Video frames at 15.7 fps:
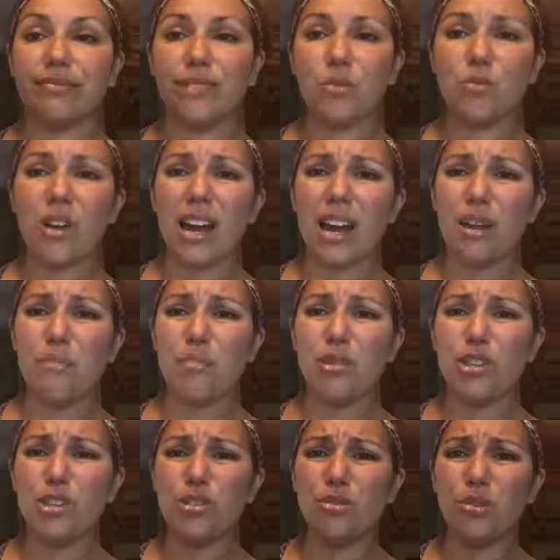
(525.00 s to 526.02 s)
What a
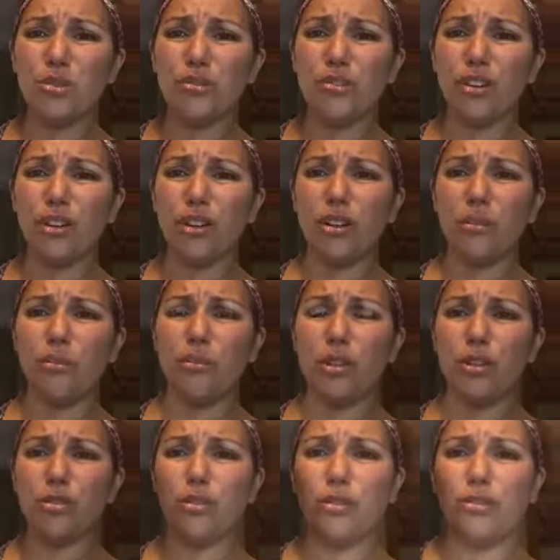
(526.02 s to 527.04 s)
beautiful,
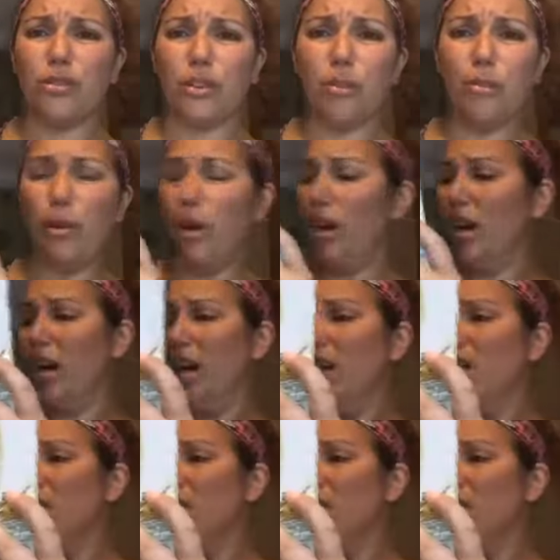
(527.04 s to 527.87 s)
beautiful book.